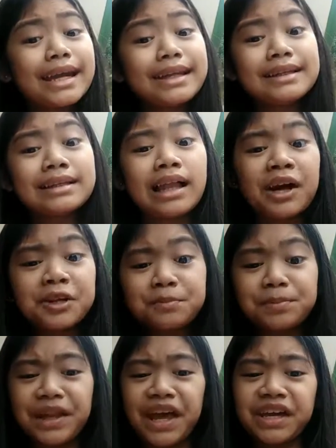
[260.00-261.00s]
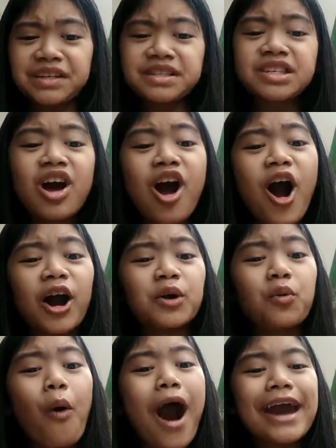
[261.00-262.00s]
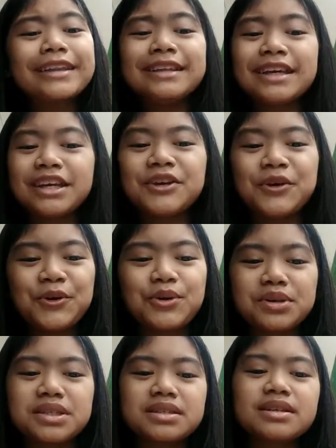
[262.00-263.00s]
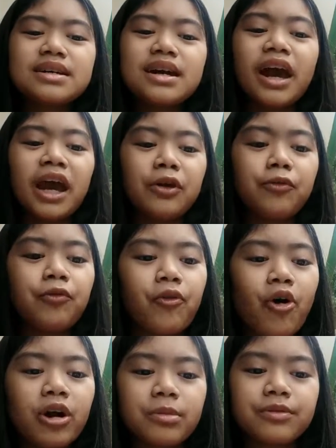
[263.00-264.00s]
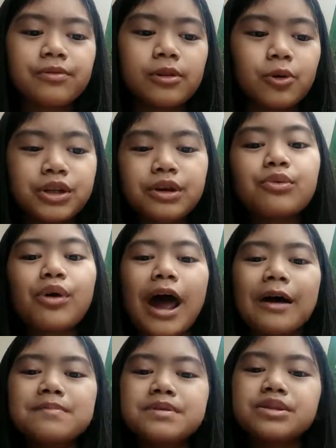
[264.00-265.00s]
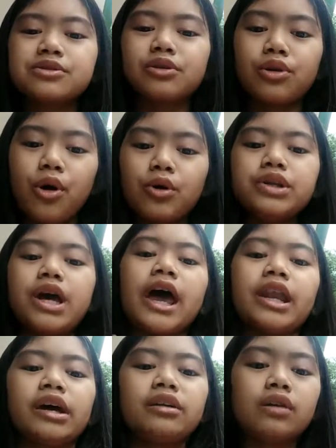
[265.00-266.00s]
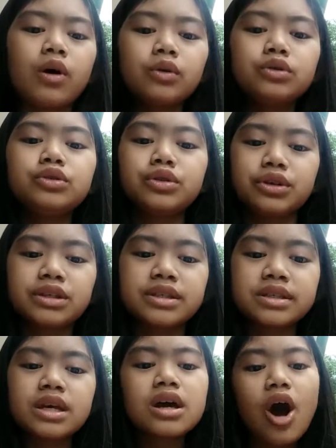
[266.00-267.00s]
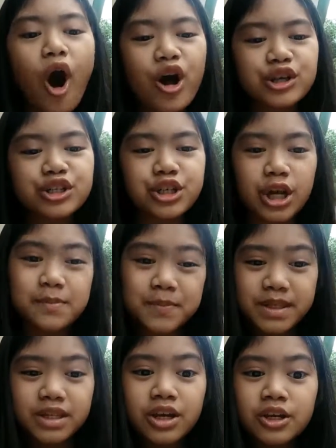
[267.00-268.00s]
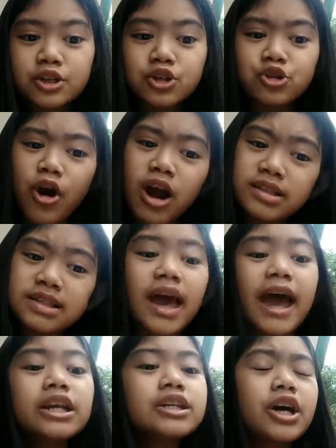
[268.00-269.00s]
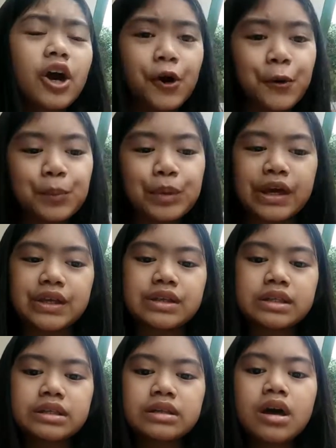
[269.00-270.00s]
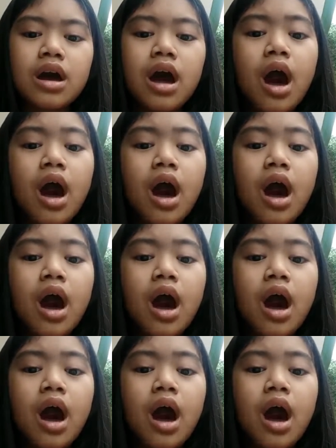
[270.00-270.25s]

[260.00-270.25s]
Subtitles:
Inclined planes are widely used in form of loading ramps to load and unload goods on ships, trucks, and airplanes.